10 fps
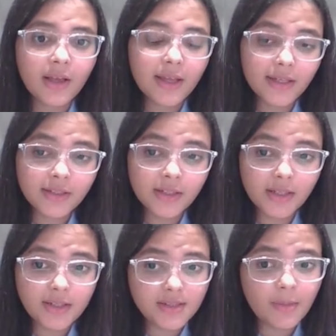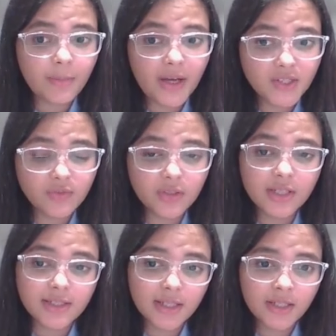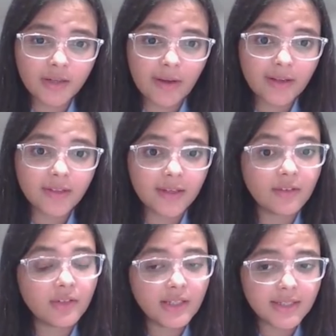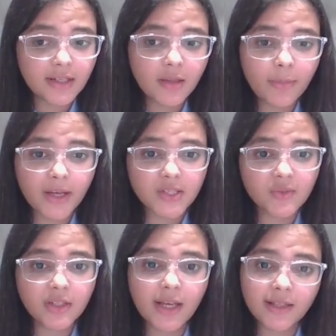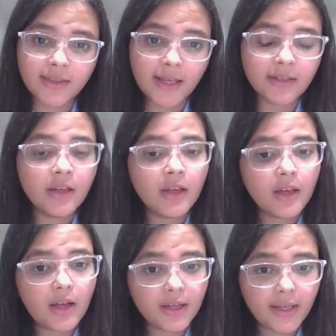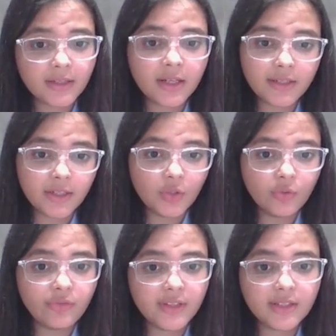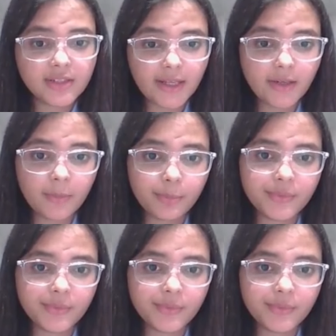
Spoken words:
In case the password is incorrect, they can reset the password and then again continue with the sign up.